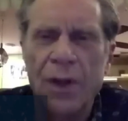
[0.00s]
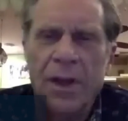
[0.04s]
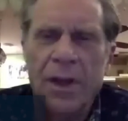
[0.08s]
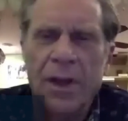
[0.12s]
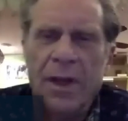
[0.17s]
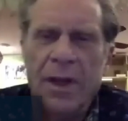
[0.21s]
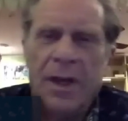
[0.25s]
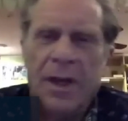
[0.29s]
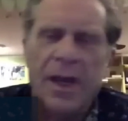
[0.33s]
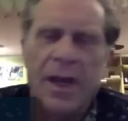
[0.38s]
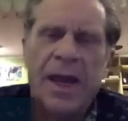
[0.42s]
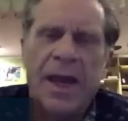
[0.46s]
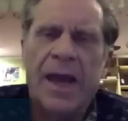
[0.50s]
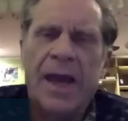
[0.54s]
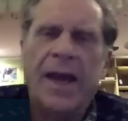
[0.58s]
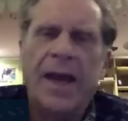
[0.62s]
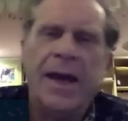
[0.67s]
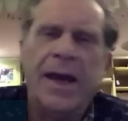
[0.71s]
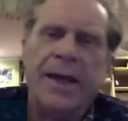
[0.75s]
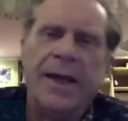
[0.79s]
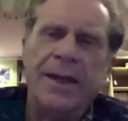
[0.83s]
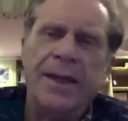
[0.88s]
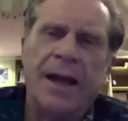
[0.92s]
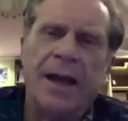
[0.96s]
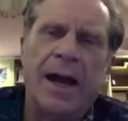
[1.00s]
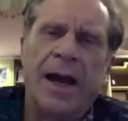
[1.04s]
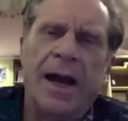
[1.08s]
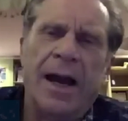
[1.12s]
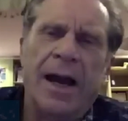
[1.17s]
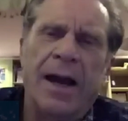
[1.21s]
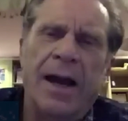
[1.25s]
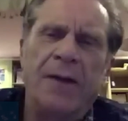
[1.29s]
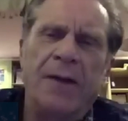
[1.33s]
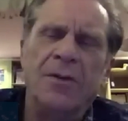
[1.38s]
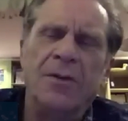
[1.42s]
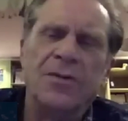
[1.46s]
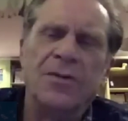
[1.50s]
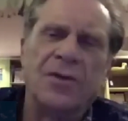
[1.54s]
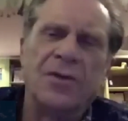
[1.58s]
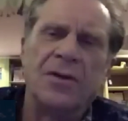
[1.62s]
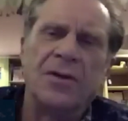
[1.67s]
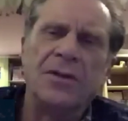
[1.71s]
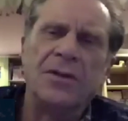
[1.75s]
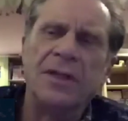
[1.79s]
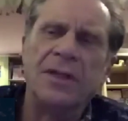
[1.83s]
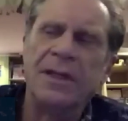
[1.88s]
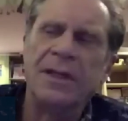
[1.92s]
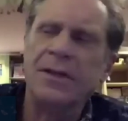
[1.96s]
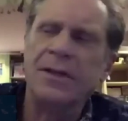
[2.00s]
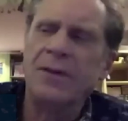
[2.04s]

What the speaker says: And I was only